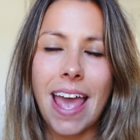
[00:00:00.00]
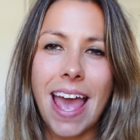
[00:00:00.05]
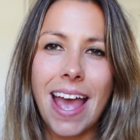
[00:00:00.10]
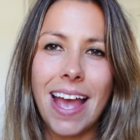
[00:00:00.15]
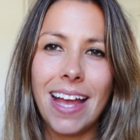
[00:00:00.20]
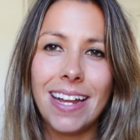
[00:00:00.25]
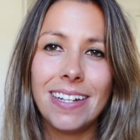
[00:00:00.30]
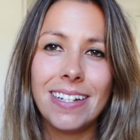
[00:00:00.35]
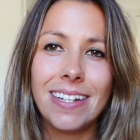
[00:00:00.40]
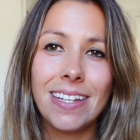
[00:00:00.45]

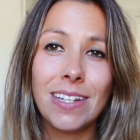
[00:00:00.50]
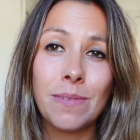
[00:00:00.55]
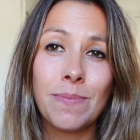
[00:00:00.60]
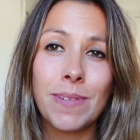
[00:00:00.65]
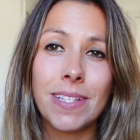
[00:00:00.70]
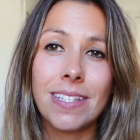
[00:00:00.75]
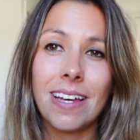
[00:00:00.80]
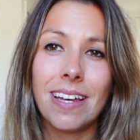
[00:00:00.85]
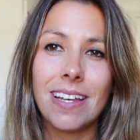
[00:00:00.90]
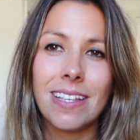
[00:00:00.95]
And Neil
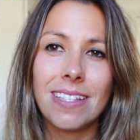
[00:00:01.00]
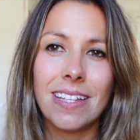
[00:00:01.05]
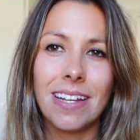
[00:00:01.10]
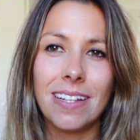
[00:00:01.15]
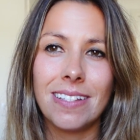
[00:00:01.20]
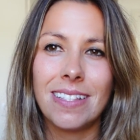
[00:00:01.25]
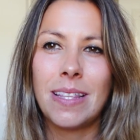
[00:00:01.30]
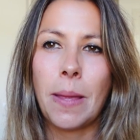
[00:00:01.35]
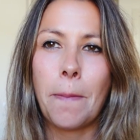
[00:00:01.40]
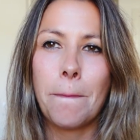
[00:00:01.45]
Patel
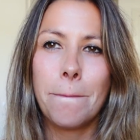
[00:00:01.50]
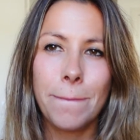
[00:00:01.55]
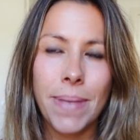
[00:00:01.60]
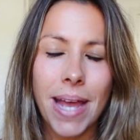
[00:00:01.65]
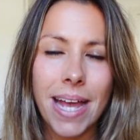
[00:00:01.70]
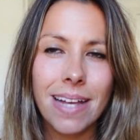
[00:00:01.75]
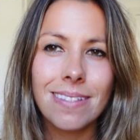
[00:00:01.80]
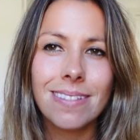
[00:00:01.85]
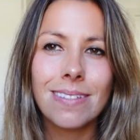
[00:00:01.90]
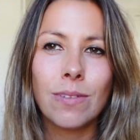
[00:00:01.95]
says the
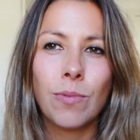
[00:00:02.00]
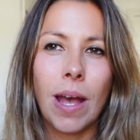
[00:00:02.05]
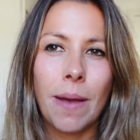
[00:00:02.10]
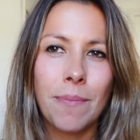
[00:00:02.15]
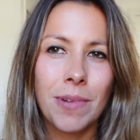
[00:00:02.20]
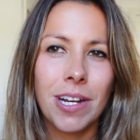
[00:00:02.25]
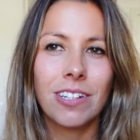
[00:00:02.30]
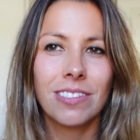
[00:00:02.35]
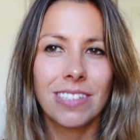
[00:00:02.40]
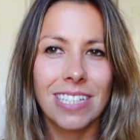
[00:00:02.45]
best
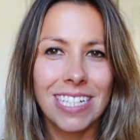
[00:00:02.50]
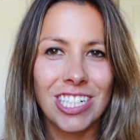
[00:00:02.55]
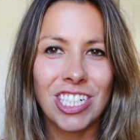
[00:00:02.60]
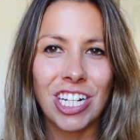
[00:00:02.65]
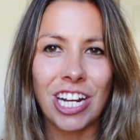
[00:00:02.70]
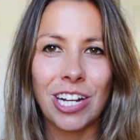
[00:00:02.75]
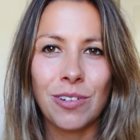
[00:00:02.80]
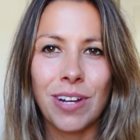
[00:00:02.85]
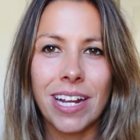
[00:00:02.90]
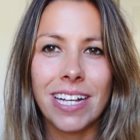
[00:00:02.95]
webinars can
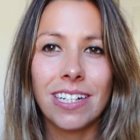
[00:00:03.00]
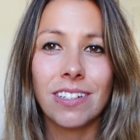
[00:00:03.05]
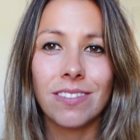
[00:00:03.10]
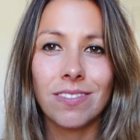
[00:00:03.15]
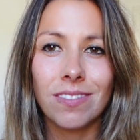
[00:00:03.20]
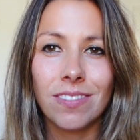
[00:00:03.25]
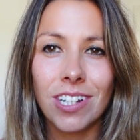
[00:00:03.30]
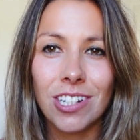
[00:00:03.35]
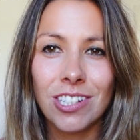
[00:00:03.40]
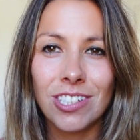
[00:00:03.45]
generate
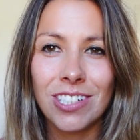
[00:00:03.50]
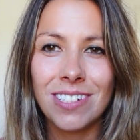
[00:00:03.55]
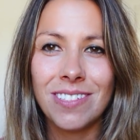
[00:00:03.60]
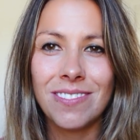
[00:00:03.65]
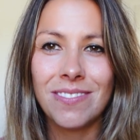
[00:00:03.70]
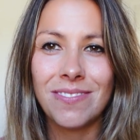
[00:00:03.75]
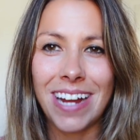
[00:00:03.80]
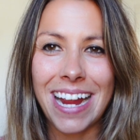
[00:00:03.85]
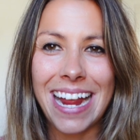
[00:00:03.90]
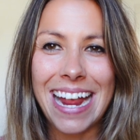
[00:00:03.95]

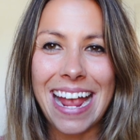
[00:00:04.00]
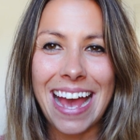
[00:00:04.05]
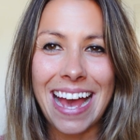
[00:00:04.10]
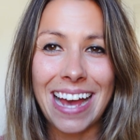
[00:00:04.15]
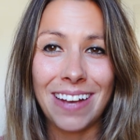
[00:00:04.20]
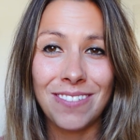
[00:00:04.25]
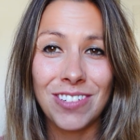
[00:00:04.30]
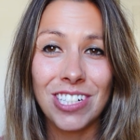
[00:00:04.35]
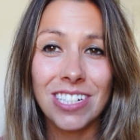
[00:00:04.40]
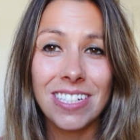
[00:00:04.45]
conversion rate
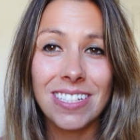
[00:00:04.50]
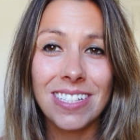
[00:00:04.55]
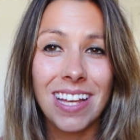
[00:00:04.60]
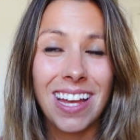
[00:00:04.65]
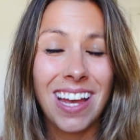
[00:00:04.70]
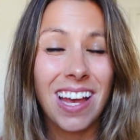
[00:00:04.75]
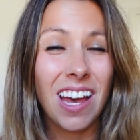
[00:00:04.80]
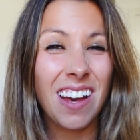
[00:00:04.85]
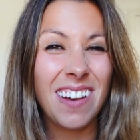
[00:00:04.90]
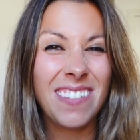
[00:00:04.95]
averages
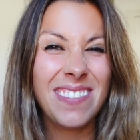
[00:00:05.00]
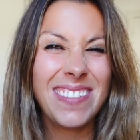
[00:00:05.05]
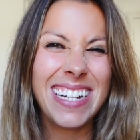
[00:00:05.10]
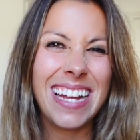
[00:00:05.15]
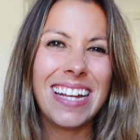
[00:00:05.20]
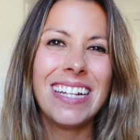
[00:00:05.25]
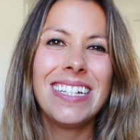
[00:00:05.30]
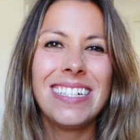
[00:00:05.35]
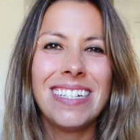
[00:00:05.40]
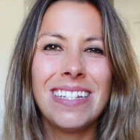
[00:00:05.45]
of
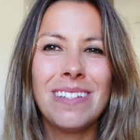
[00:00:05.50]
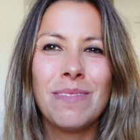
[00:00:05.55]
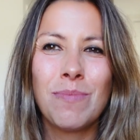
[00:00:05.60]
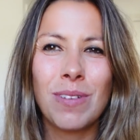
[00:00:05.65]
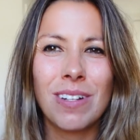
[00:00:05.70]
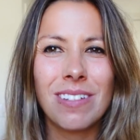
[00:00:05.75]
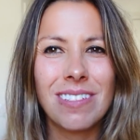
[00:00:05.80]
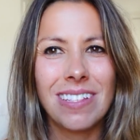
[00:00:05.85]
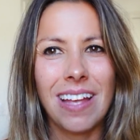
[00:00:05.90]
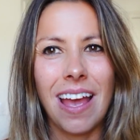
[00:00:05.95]

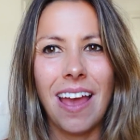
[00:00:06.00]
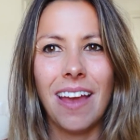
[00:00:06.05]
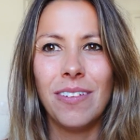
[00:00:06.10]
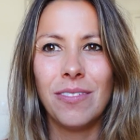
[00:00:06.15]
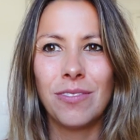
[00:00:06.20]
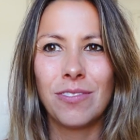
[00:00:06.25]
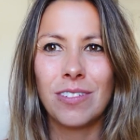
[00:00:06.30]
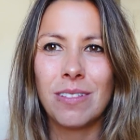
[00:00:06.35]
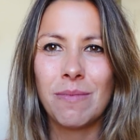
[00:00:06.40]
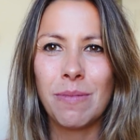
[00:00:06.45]
19%
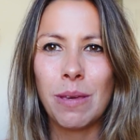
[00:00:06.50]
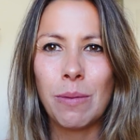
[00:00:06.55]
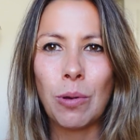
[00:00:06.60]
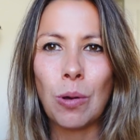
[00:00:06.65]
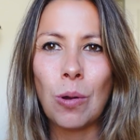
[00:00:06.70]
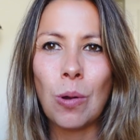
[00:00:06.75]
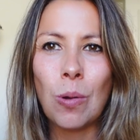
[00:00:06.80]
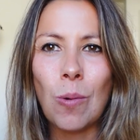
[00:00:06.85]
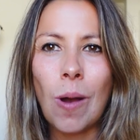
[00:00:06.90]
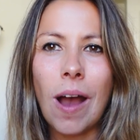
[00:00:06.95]
from the
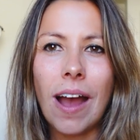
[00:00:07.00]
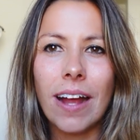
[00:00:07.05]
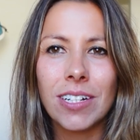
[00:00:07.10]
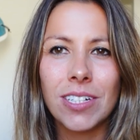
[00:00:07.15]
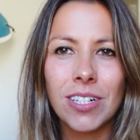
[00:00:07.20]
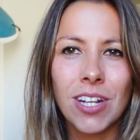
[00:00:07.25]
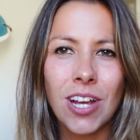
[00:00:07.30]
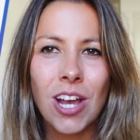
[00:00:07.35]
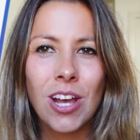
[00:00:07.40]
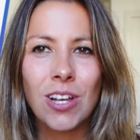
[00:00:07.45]
people who
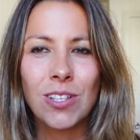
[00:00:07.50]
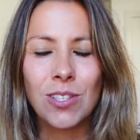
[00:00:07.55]
watch.